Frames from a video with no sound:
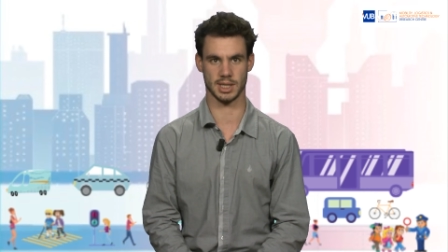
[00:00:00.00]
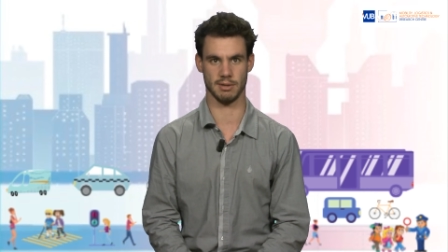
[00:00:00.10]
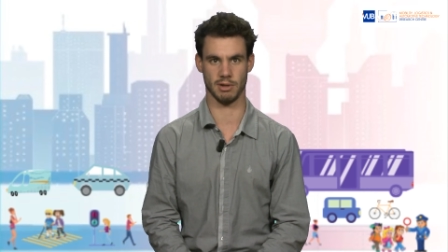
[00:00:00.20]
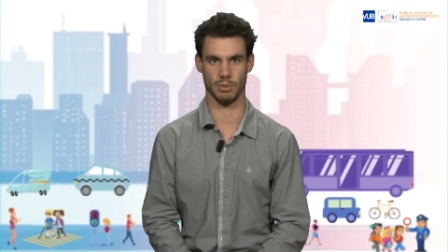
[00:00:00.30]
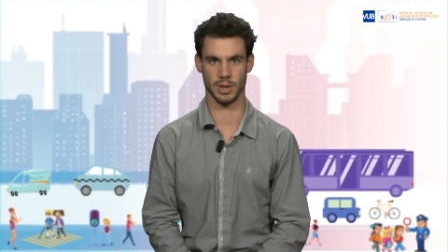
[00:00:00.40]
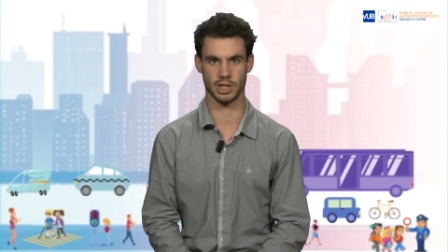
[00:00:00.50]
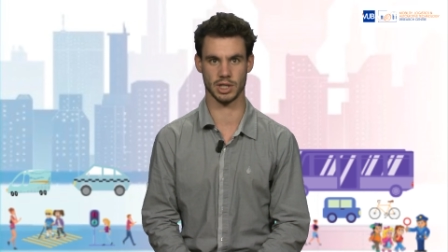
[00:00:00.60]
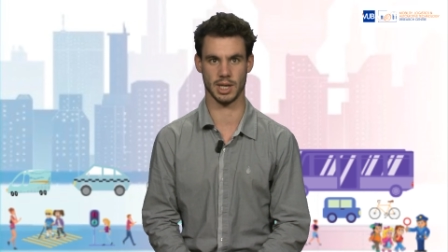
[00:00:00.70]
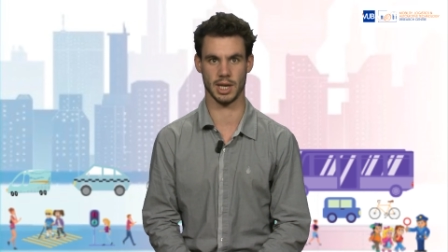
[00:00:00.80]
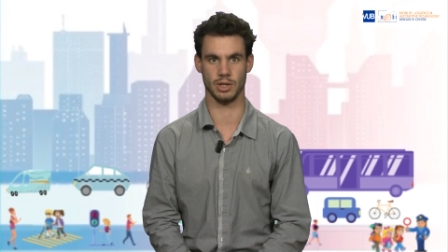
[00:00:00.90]

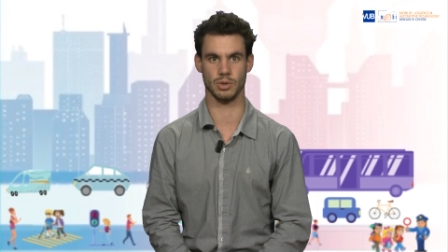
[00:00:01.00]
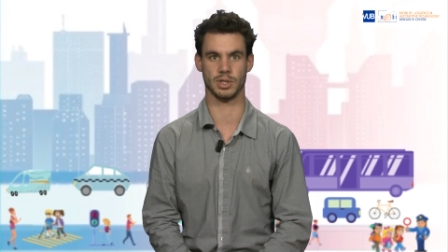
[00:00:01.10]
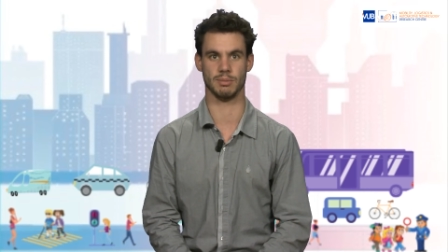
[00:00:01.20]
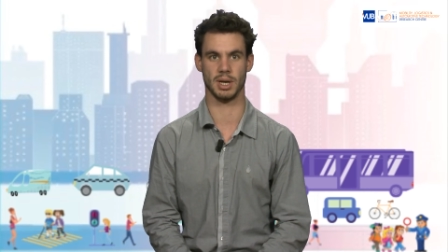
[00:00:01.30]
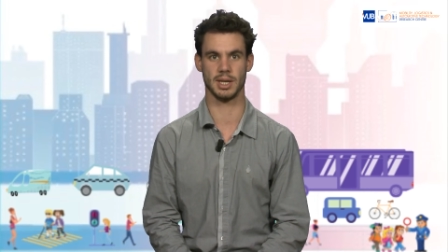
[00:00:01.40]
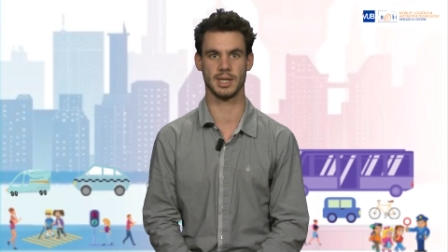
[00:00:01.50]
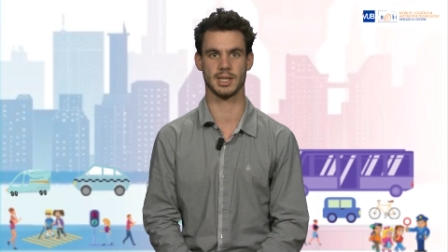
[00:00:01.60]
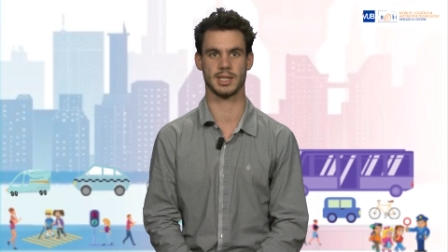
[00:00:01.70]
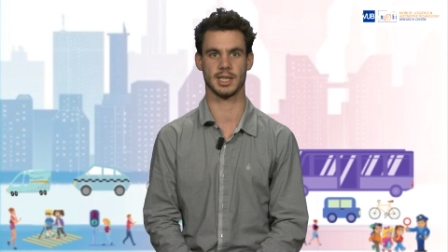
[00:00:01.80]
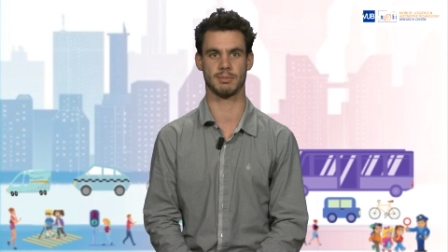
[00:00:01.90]
evaluation and usability
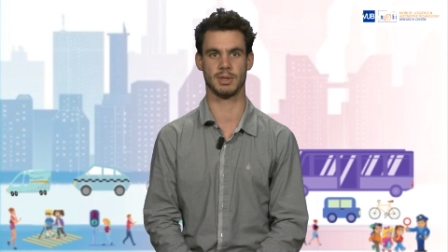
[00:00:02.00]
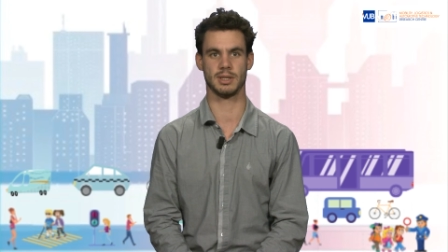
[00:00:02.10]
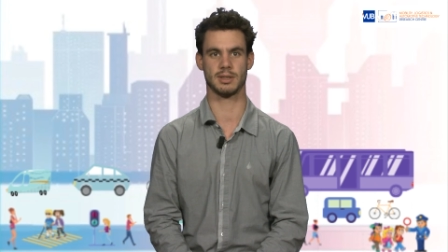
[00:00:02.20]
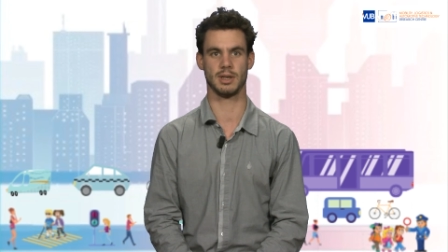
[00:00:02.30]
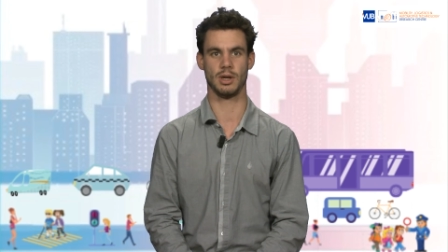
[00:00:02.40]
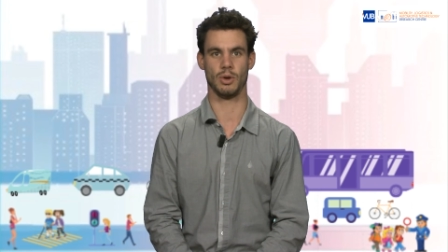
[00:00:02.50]
assessment,